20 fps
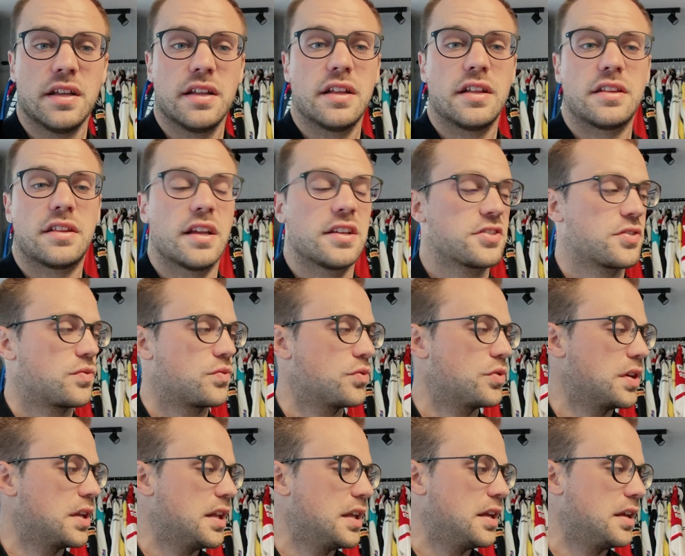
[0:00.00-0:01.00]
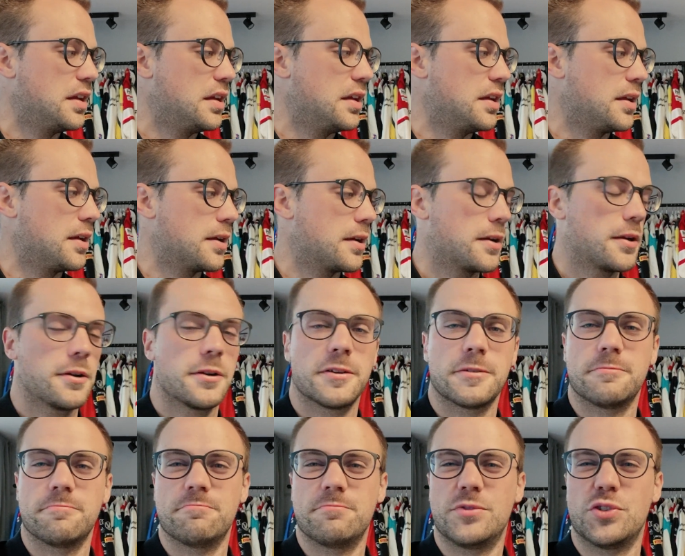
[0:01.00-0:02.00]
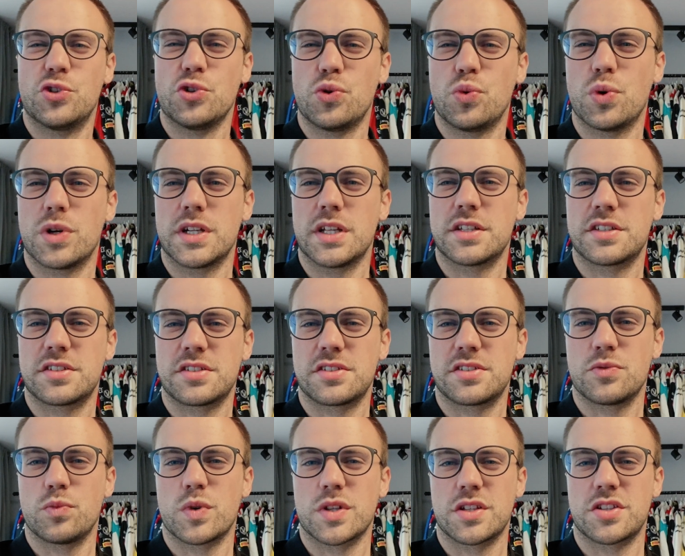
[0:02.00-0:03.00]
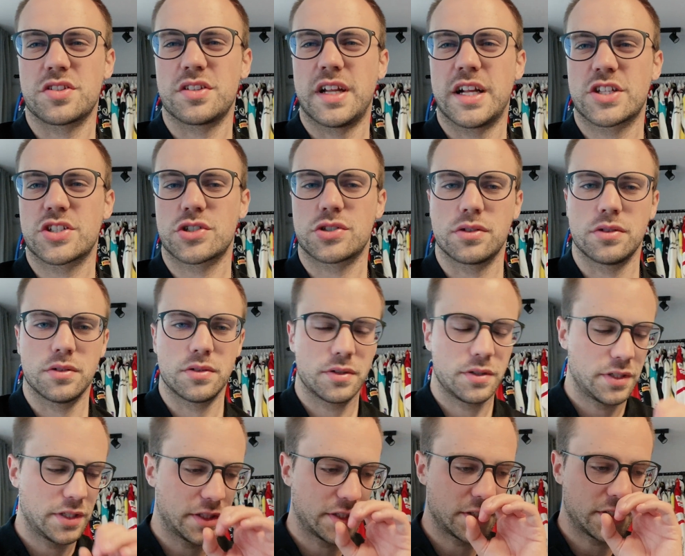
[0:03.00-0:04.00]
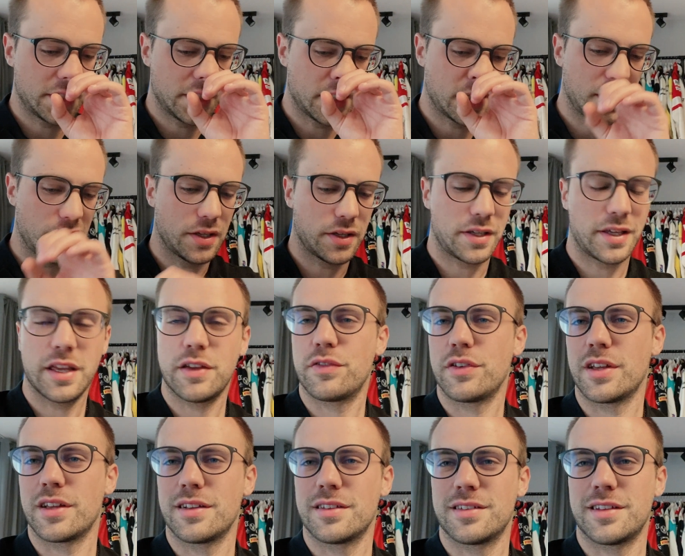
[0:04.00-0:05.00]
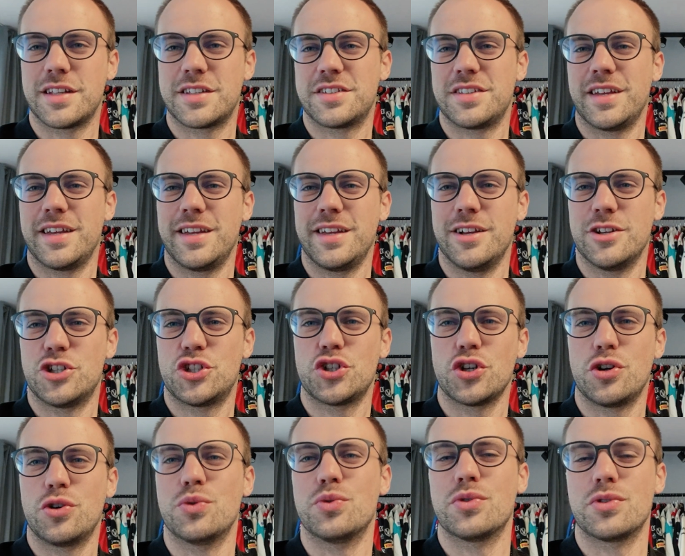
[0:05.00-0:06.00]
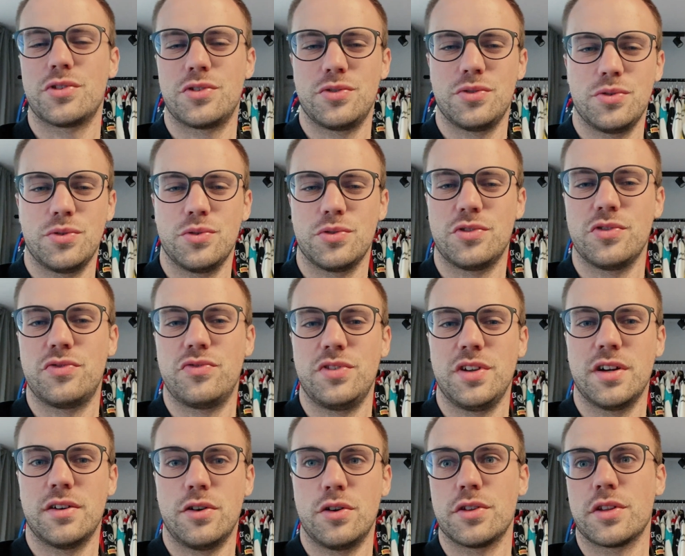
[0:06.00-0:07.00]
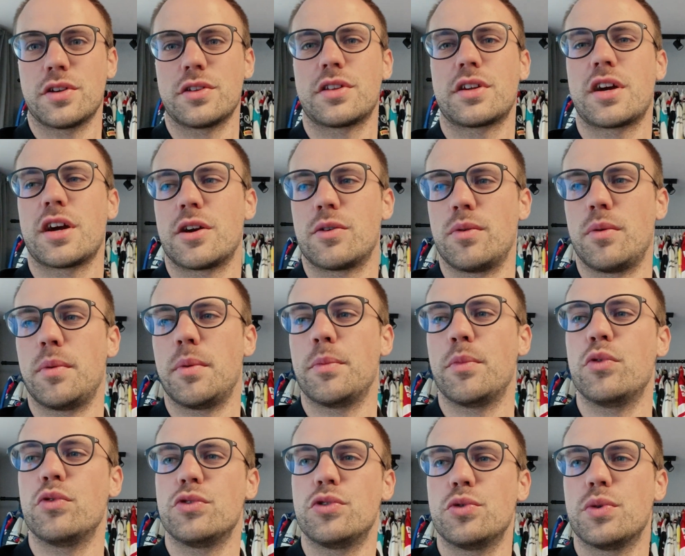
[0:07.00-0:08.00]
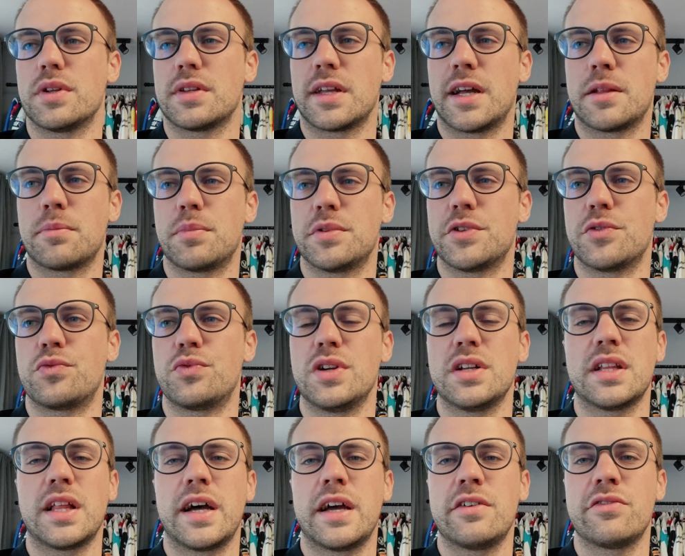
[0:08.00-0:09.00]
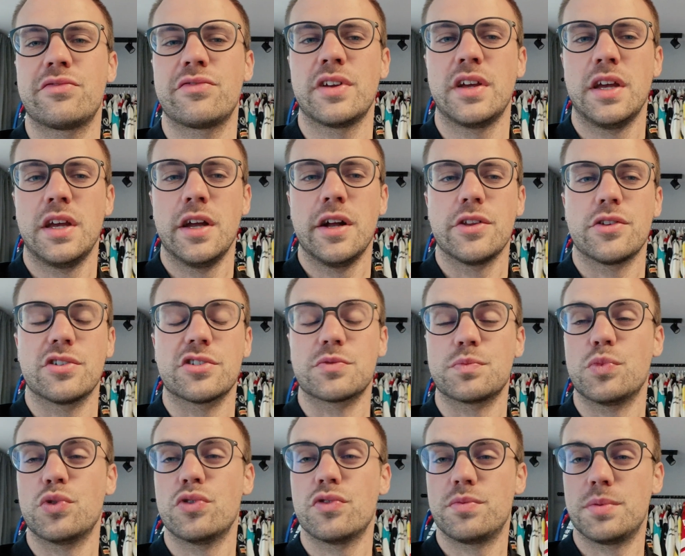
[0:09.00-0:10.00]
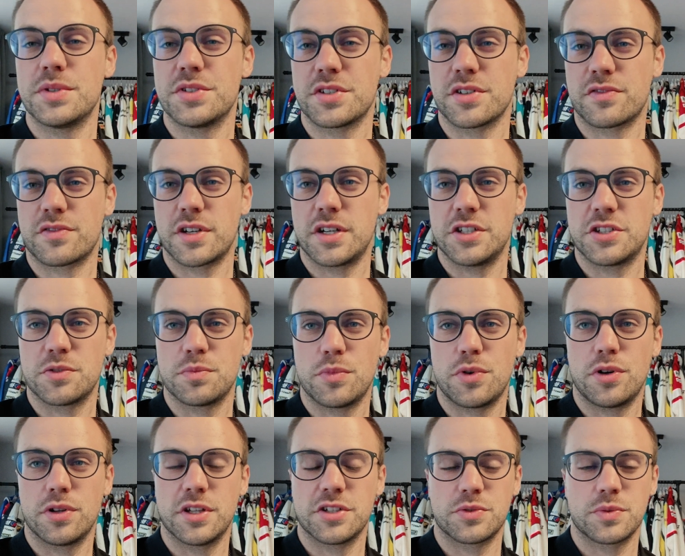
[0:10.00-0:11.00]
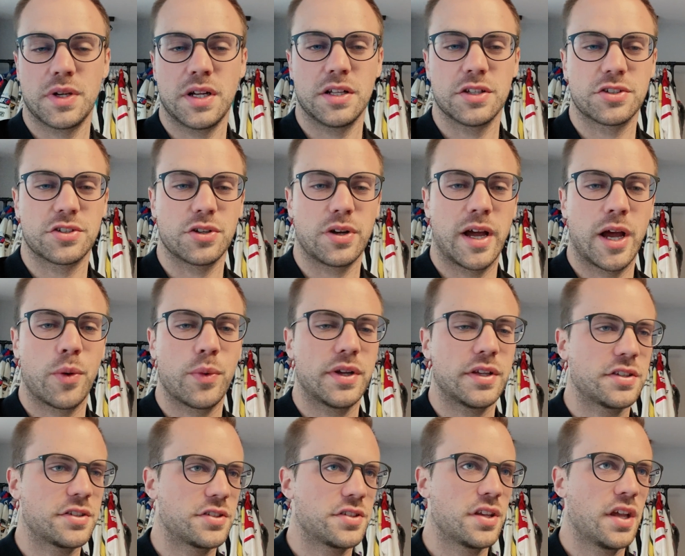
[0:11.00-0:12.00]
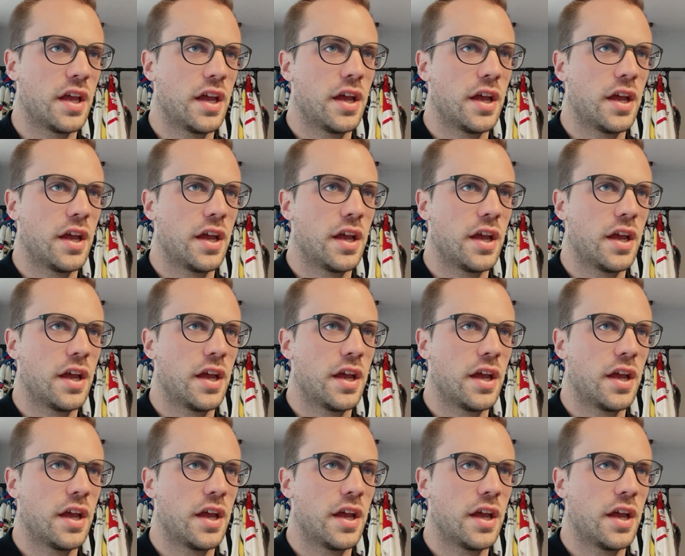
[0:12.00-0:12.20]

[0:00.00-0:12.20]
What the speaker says: doesn't really do what it's natural. It's giving, let's say, a show to feel, oh, the car will be doing that, but in real life those movements are very small as well. So I always